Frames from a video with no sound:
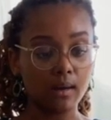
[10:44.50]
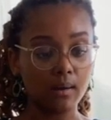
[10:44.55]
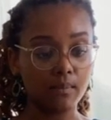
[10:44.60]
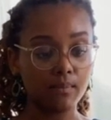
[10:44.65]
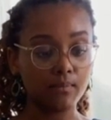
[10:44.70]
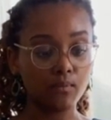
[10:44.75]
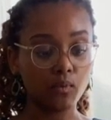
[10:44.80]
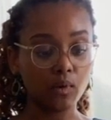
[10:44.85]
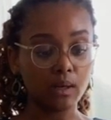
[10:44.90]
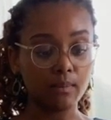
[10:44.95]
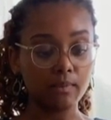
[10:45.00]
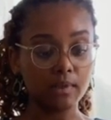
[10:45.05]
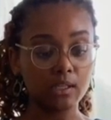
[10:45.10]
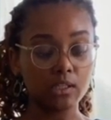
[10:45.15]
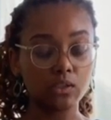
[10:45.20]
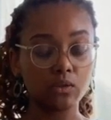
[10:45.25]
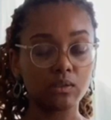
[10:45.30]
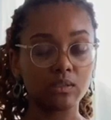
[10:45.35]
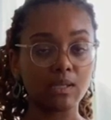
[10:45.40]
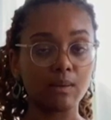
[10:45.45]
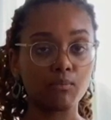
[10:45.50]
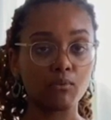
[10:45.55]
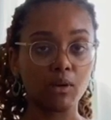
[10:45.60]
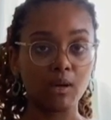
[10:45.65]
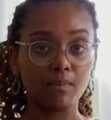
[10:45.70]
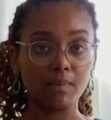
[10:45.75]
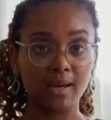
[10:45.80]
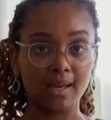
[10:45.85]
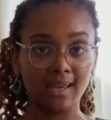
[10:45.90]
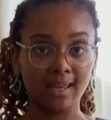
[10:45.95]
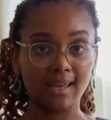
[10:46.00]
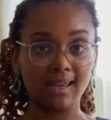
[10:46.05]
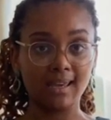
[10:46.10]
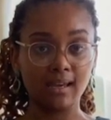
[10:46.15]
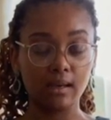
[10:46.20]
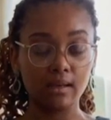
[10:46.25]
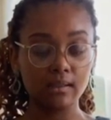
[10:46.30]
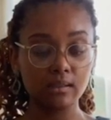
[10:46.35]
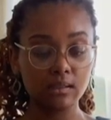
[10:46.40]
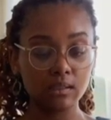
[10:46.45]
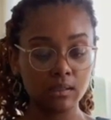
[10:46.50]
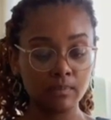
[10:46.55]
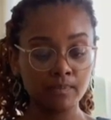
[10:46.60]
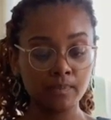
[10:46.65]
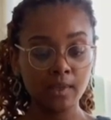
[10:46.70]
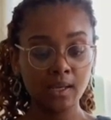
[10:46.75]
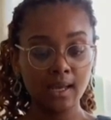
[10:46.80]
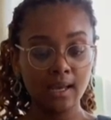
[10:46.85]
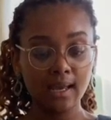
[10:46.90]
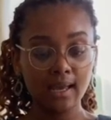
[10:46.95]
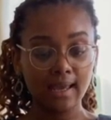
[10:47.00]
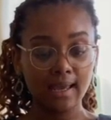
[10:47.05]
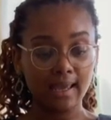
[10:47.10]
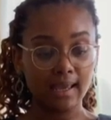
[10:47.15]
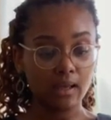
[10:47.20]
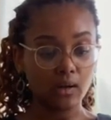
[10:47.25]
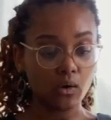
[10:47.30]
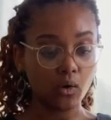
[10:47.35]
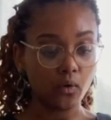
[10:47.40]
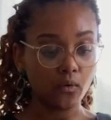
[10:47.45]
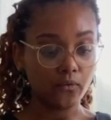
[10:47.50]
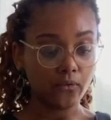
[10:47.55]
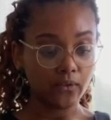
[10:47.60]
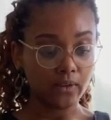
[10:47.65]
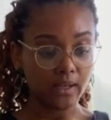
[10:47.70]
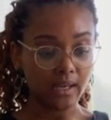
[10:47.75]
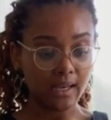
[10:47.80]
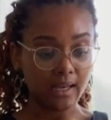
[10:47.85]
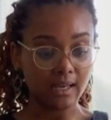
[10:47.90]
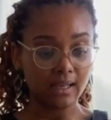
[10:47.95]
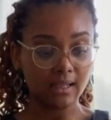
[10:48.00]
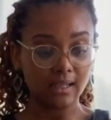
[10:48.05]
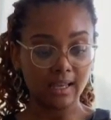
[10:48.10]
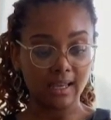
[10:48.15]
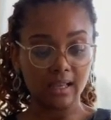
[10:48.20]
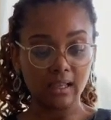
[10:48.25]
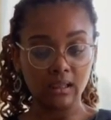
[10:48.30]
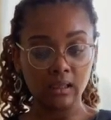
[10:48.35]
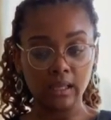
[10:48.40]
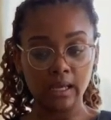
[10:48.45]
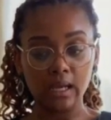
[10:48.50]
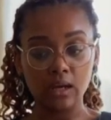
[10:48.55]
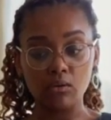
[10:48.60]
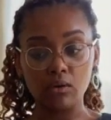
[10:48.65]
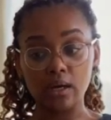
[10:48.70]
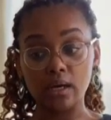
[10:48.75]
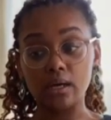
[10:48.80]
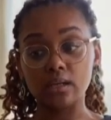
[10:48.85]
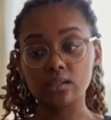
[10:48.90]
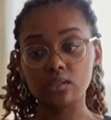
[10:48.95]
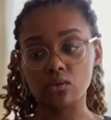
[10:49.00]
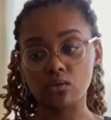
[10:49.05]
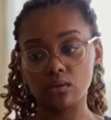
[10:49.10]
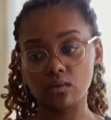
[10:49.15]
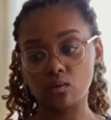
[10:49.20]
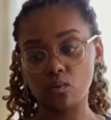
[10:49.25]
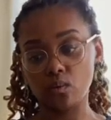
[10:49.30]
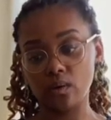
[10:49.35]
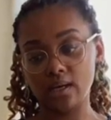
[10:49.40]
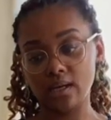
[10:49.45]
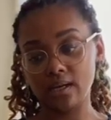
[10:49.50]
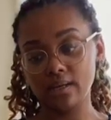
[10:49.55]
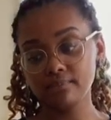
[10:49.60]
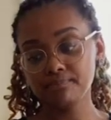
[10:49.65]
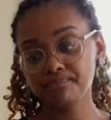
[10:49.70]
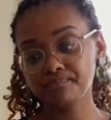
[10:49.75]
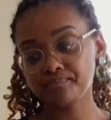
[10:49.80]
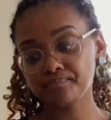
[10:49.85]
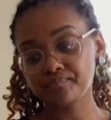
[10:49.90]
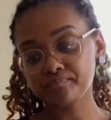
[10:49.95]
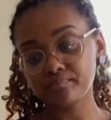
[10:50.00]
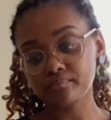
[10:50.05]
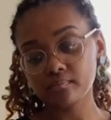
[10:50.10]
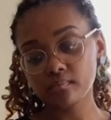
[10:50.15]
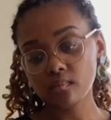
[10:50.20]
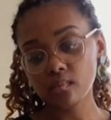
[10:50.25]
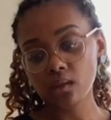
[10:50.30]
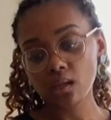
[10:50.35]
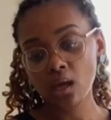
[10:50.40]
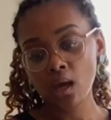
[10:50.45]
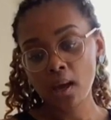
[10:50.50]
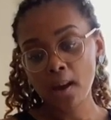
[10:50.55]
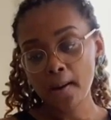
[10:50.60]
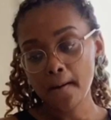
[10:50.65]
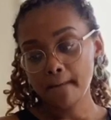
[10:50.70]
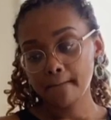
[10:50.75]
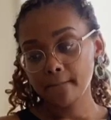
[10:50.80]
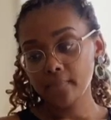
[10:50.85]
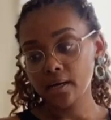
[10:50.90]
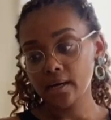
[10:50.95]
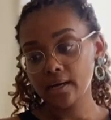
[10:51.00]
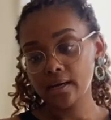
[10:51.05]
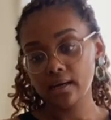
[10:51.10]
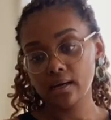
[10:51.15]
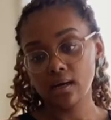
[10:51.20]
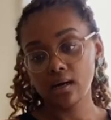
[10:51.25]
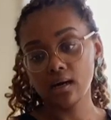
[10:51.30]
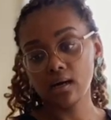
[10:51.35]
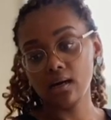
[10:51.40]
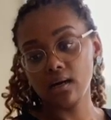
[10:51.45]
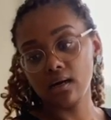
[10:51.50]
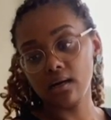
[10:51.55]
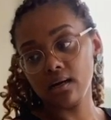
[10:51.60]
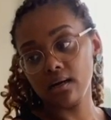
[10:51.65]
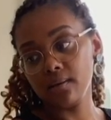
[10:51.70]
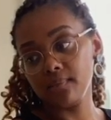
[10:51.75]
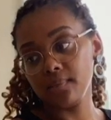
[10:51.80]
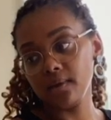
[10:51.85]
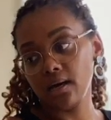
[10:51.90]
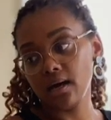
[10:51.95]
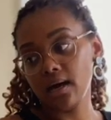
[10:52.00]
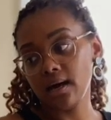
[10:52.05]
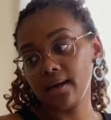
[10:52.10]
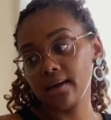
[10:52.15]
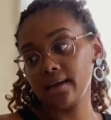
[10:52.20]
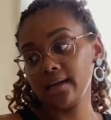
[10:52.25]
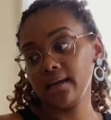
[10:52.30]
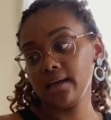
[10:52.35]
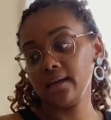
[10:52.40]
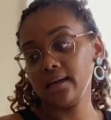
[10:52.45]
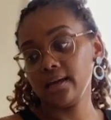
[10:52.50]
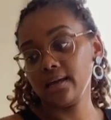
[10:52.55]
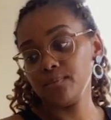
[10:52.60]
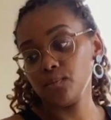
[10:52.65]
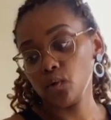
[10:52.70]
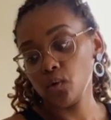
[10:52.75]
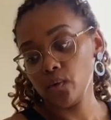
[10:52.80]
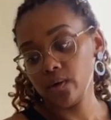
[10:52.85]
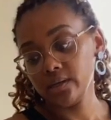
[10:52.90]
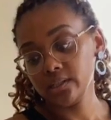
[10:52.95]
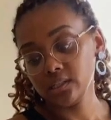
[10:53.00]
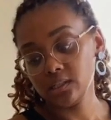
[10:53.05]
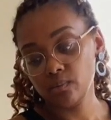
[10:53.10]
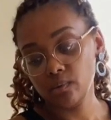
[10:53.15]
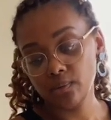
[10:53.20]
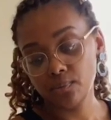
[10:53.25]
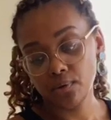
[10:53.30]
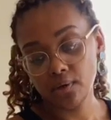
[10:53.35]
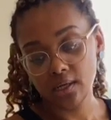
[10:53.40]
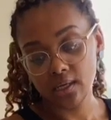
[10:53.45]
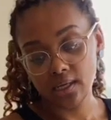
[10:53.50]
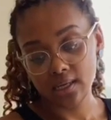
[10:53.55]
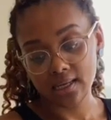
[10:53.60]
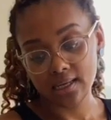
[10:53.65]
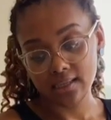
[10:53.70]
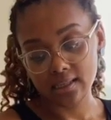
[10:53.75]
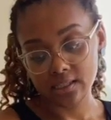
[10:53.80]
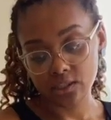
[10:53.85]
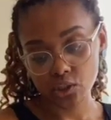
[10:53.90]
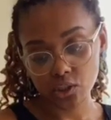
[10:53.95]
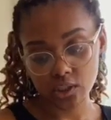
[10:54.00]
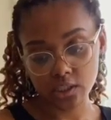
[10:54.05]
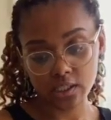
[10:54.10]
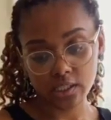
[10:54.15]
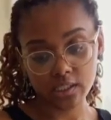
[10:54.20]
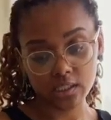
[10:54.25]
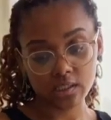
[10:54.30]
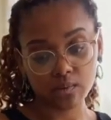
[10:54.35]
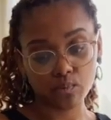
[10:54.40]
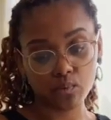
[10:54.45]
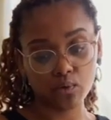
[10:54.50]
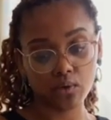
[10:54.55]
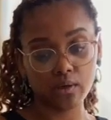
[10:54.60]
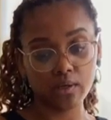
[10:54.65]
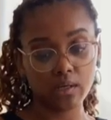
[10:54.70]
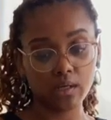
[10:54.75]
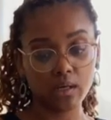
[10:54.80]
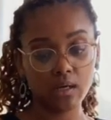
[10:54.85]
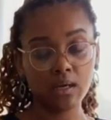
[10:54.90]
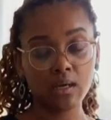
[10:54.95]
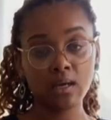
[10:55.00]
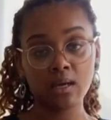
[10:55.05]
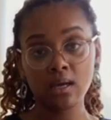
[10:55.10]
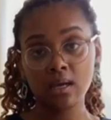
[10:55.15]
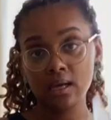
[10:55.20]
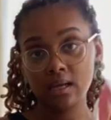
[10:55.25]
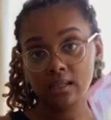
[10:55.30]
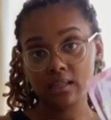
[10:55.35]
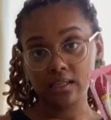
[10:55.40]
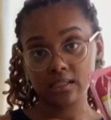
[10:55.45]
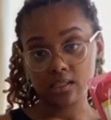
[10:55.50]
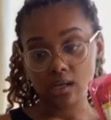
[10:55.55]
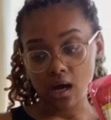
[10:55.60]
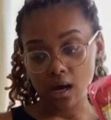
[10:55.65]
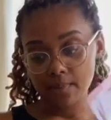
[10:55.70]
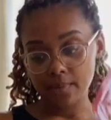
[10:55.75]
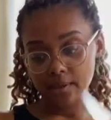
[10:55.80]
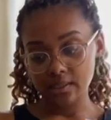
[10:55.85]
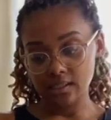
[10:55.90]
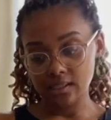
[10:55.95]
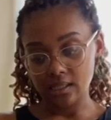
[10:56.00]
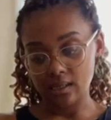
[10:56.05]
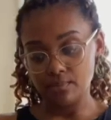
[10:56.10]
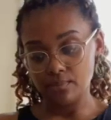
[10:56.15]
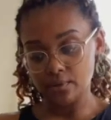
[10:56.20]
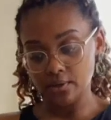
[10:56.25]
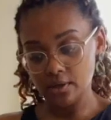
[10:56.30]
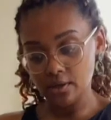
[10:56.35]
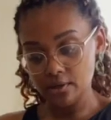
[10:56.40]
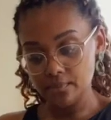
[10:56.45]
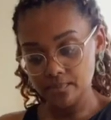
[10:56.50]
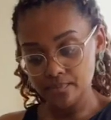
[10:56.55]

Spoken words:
what I'm gonna do is separate by hand, and hopefully I can like layer it a certain way. But I am going to be putting in this cheese board the tapa sampler,